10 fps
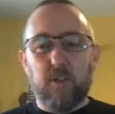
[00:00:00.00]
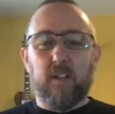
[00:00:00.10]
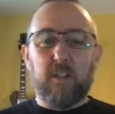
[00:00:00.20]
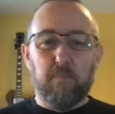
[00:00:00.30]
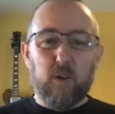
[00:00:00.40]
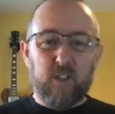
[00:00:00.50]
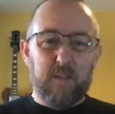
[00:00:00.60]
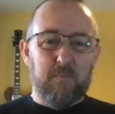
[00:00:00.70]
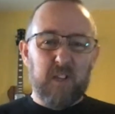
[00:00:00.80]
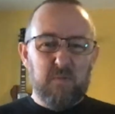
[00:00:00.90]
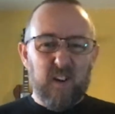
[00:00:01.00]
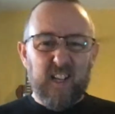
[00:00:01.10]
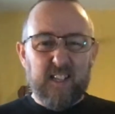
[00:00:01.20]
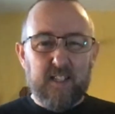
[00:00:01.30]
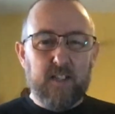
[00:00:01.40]
mostly money
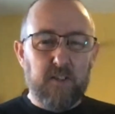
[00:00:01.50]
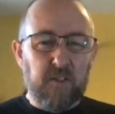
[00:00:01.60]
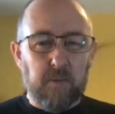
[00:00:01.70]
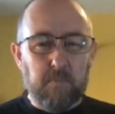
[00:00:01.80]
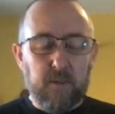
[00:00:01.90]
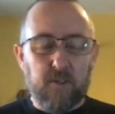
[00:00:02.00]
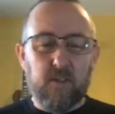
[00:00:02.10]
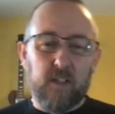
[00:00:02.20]
related, numbers,